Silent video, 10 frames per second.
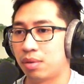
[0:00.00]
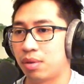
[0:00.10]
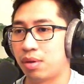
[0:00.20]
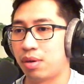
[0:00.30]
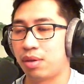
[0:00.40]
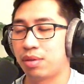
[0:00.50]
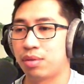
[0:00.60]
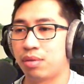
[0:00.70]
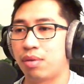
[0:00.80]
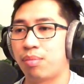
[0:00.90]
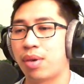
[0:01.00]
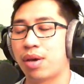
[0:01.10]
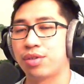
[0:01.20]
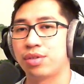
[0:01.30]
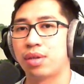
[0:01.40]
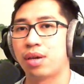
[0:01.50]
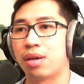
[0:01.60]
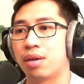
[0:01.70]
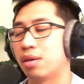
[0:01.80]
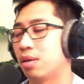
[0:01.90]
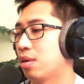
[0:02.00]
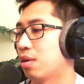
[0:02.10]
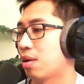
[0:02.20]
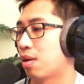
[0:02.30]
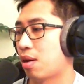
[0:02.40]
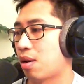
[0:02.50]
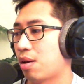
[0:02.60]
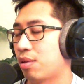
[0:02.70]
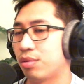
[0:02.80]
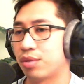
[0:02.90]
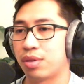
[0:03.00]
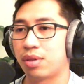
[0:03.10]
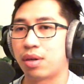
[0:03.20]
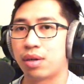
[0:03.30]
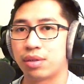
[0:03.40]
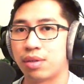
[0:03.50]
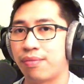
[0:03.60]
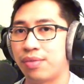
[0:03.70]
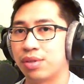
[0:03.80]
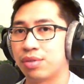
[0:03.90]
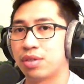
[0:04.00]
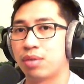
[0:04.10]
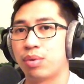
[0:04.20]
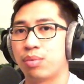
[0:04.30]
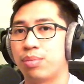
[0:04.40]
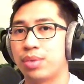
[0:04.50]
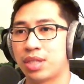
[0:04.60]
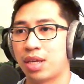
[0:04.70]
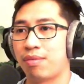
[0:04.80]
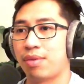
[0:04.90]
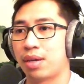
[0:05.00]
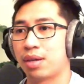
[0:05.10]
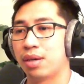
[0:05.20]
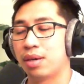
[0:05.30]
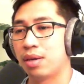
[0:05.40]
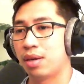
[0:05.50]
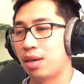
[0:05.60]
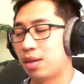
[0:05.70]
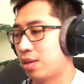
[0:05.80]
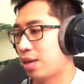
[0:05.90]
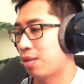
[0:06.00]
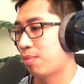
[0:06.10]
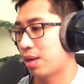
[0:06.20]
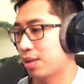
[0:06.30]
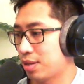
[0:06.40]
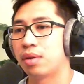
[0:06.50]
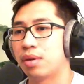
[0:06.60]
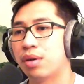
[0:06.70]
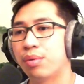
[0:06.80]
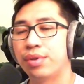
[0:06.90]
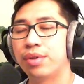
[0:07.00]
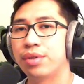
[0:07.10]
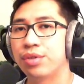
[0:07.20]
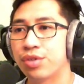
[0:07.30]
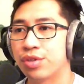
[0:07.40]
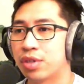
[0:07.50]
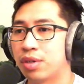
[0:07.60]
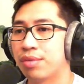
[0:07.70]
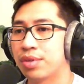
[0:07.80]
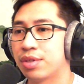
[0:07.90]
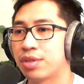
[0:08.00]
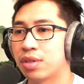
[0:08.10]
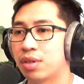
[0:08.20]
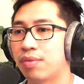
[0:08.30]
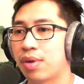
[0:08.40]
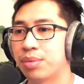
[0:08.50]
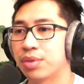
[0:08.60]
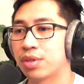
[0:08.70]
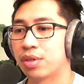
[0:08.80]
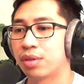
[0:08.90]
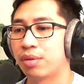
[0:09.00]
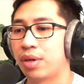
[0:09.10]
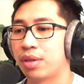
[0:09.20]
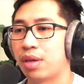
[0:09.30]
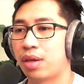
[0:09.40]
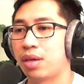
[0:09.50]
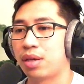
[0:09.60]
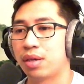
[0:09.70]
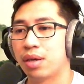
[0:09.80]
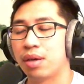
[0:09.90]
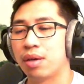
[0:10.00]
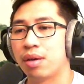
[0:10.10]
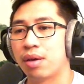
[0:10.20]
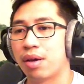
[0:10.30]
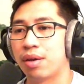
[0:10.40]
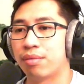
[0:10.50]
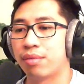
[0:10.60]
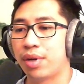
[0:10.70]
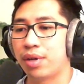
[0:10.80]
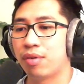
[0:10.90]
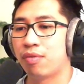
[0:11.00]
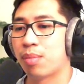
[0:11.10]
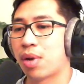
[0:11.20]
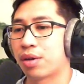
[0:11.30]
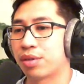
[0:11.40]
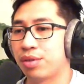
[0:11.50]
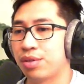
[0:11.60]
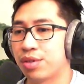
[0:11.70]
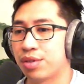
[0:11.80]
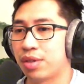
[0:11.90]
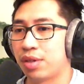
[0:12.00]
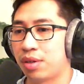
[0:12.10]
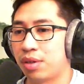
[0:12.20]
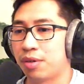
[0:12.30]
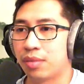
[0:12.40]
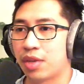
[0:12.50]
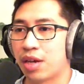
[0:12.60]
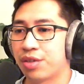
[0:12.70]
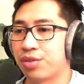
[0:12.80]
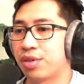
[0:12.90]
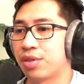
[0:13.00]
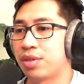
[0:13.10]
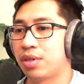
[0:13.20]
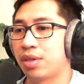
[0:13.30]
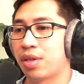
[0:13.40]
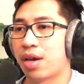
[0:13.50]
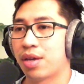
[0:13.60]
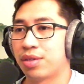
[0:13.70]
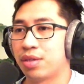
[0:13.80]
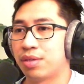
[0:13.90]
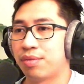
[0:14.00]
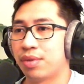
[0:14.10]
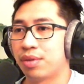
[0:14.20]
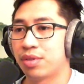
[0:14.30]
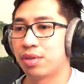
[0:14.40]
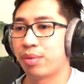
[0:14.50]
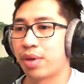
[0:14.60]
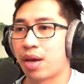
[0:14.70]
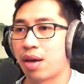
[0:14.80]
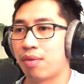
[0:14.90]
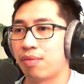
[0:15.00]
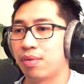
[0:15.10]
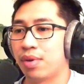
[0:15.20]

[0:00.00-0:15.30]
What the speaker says: All right, so imagine that those are the fields that we would be saving in the database. Now within the user service itself, I'm just going to create an array of mock users in here. As you can see, it has these fields that we have: